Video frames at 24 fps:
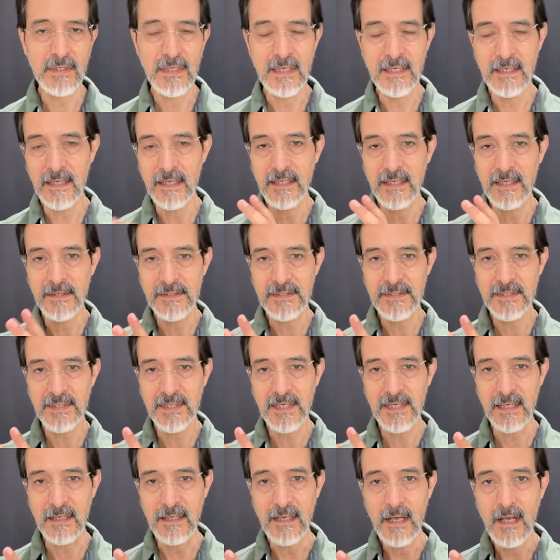And, and here's the
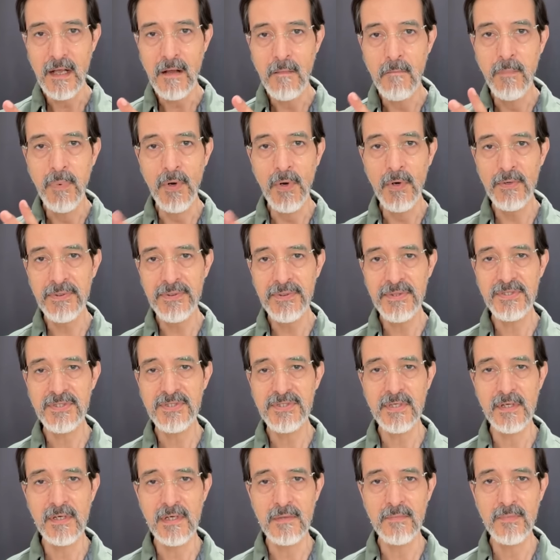thing both the
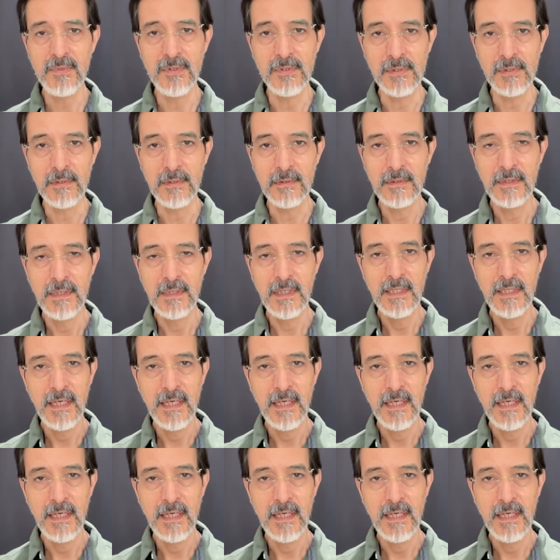Sahm roll